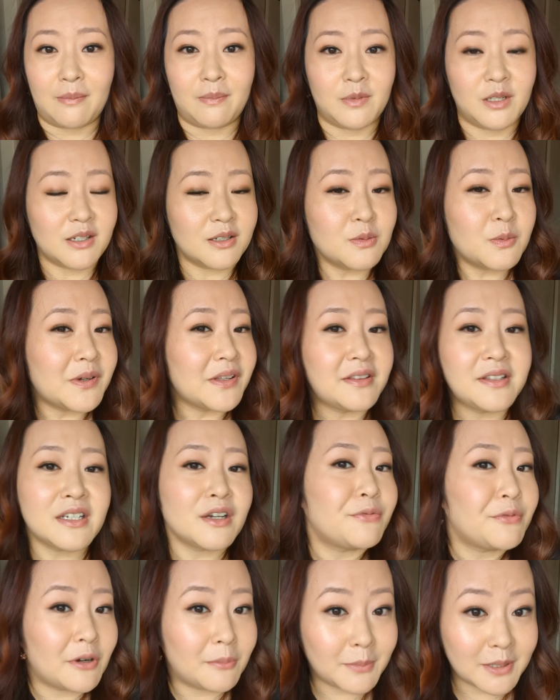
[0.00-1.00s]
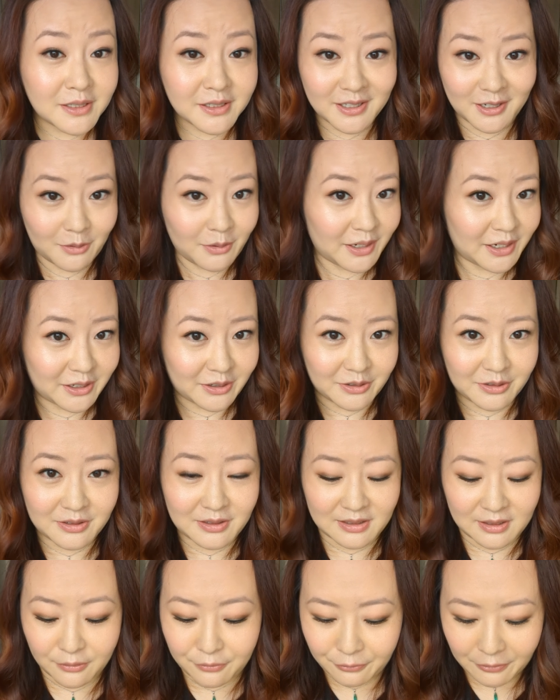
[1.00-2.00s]
just with different materials,
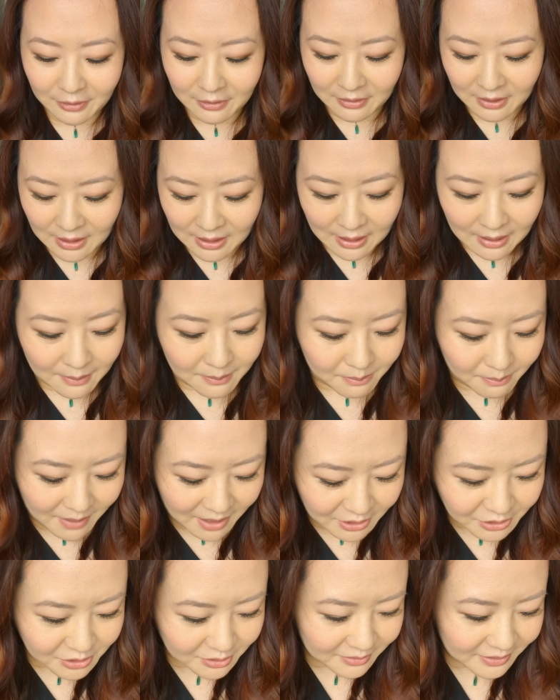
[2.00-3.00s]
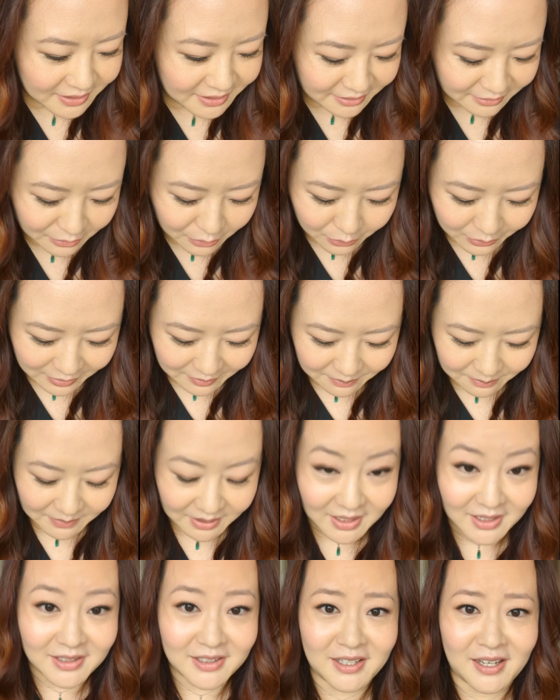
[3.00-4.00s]
different measuring
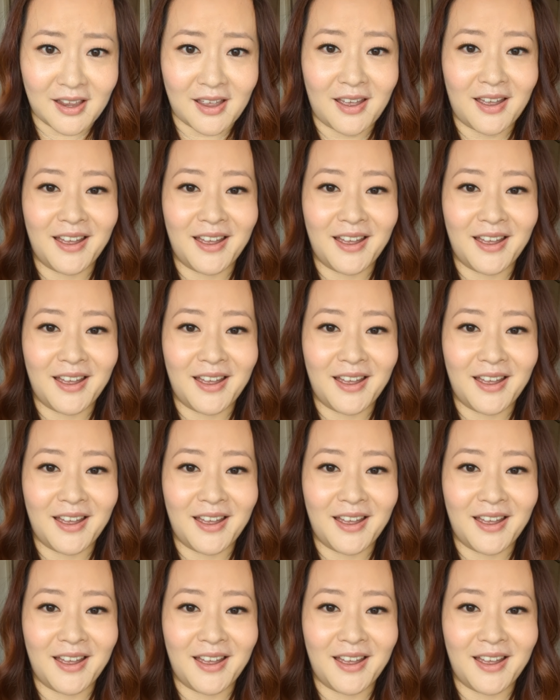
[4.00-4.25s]
equipment,